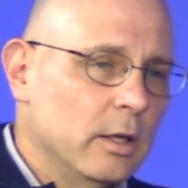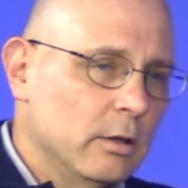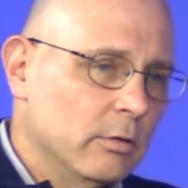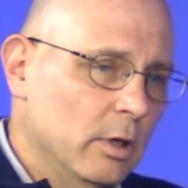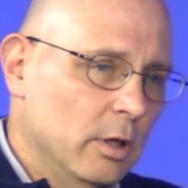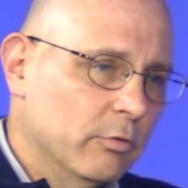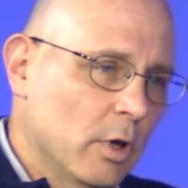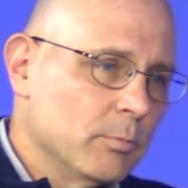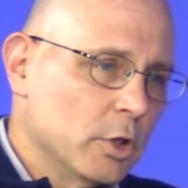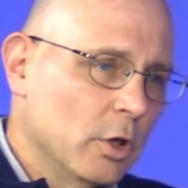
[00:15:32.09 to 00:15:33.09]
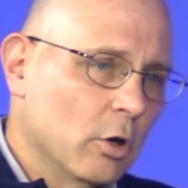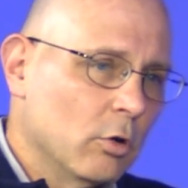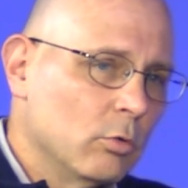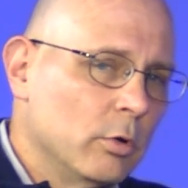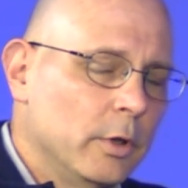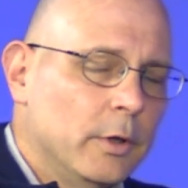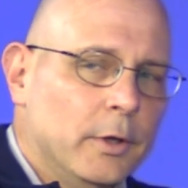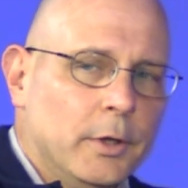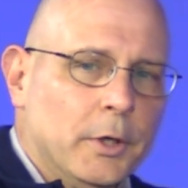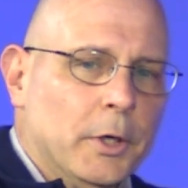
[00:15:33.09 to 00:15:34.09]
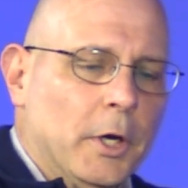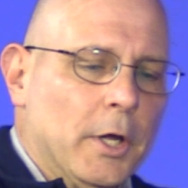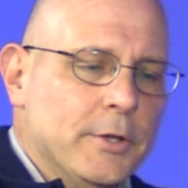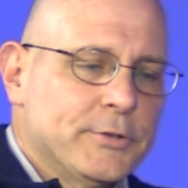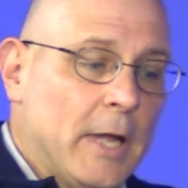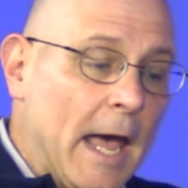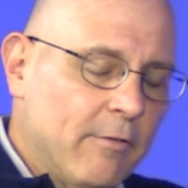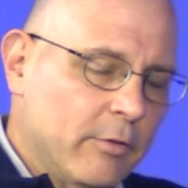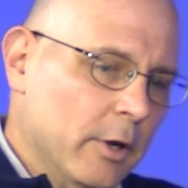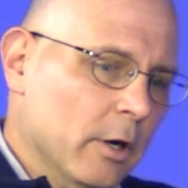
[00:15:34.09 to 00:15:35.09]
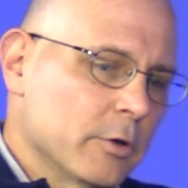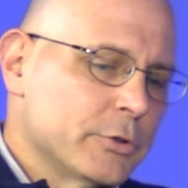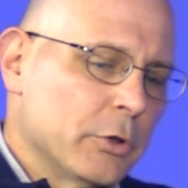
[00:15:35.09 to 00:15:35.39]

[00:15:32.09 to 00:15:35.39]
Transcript: and have come to know uh, the staff there.